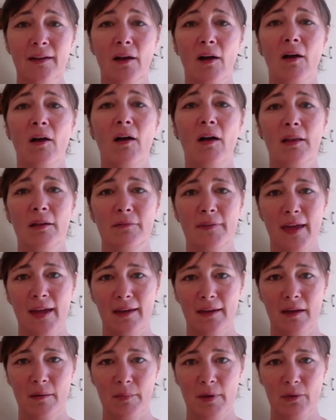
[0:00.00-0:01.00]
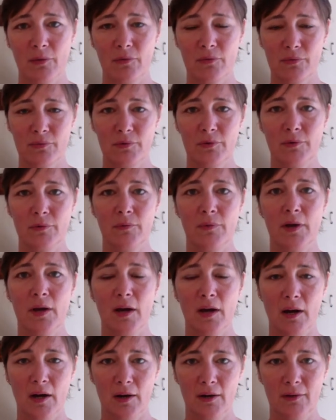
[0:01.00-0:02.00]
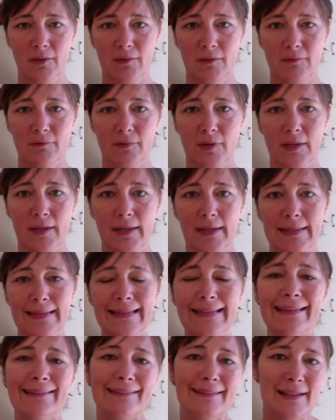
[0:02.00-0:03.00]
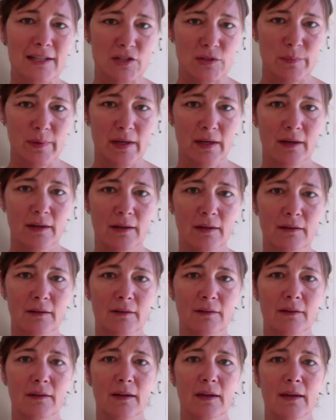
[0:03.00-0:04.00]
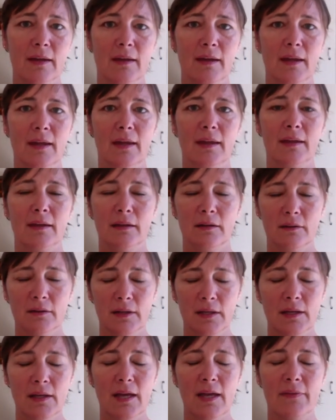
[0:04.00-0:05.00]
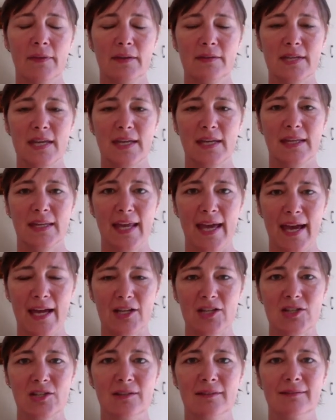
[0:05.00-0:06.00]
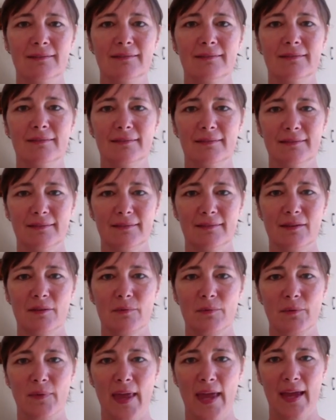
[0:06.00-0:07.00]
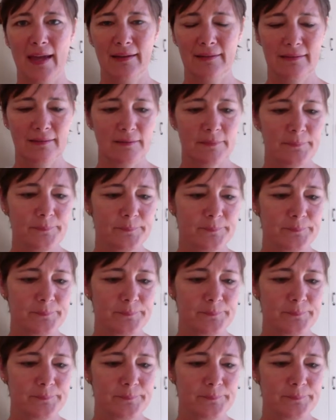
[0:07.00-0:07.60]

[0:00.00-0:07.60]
All of that coming through the heart, listening to my heart, hearing, and then taking the action through the hands.